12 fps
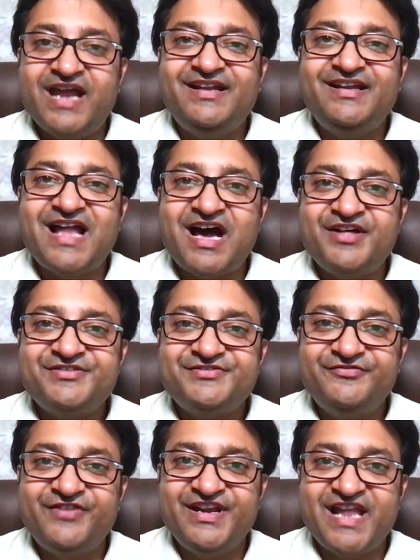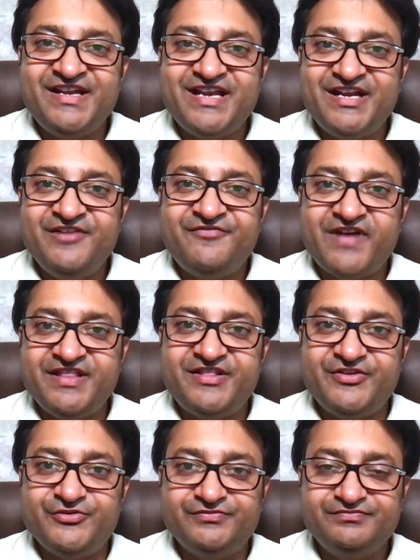At last, one line that
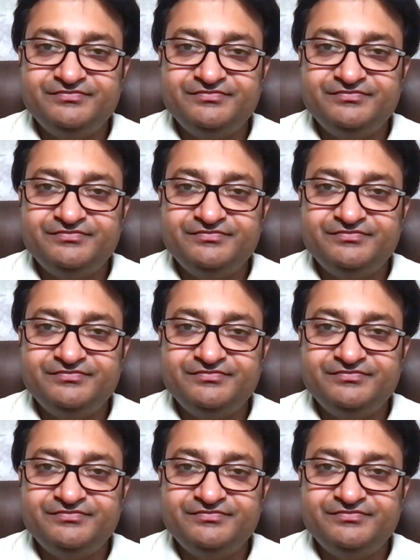defines you.